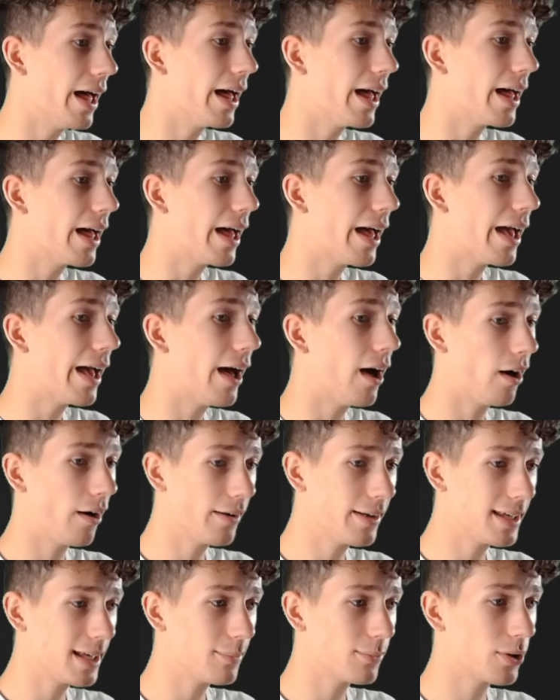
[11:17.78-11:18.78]

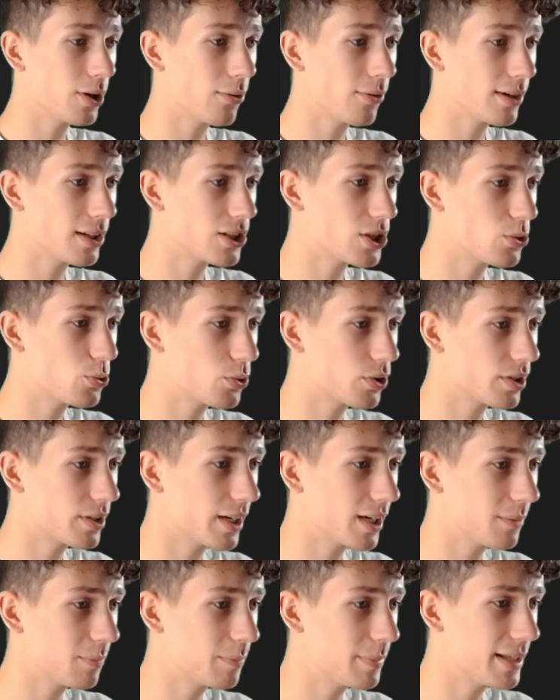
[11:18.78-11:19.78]
I am going to
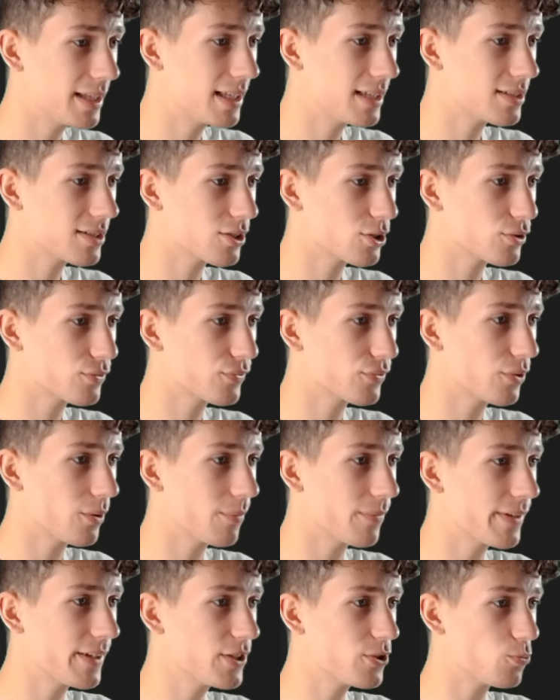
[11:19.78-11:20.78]
cut pieces
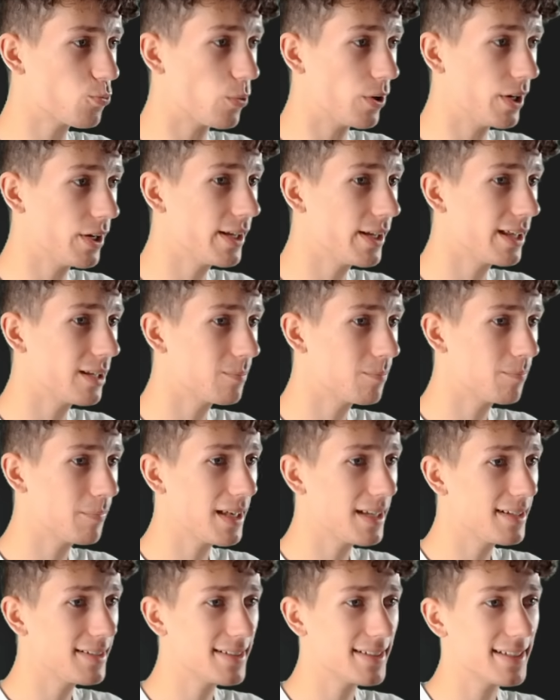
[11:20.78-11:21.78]
from this one and
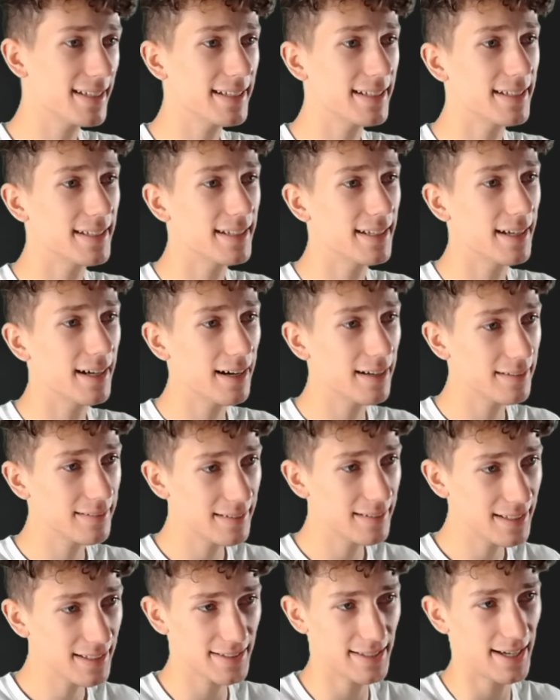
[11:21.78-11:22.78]
paste it
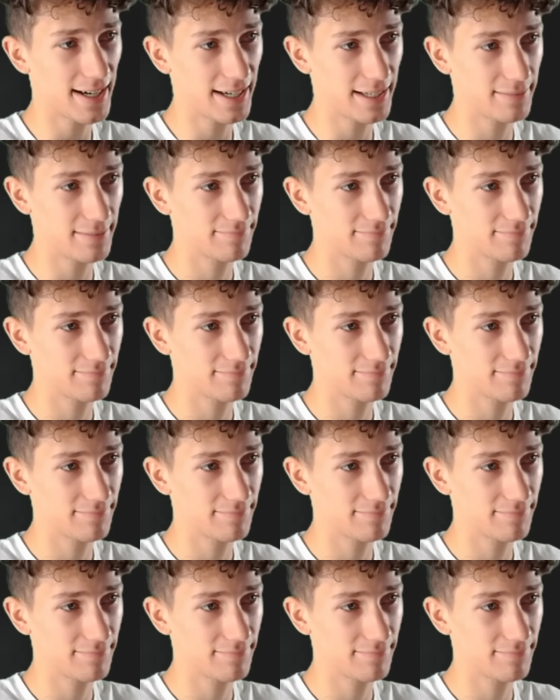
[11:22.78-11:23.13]
on this guy,